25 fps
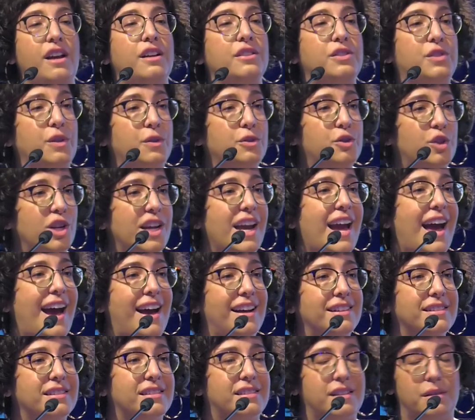So she
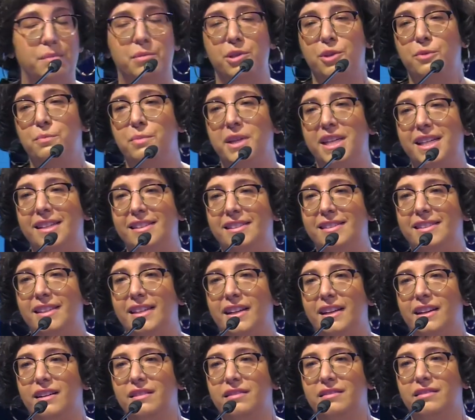asked
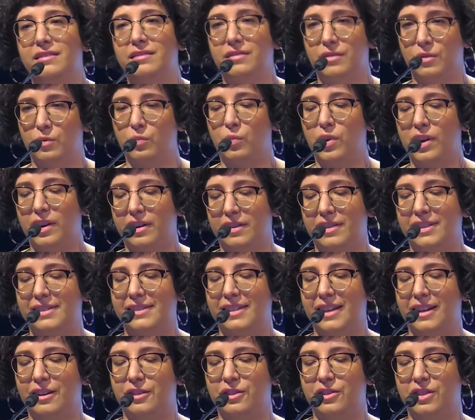WBEZ where
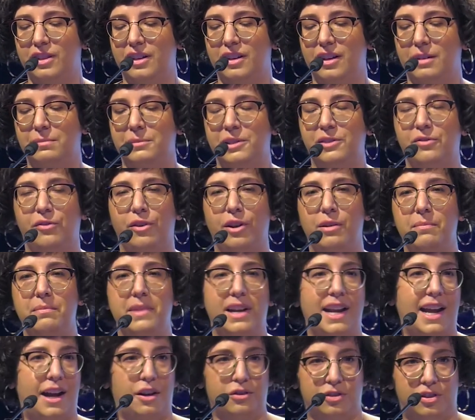this energy comes from
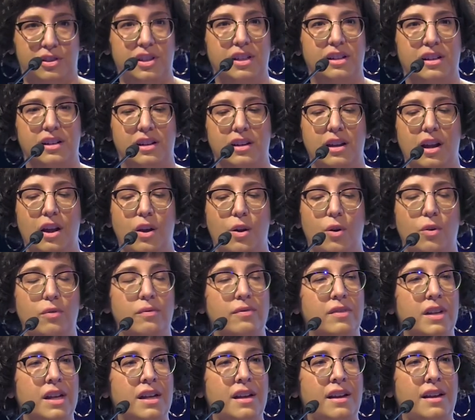and how she can know.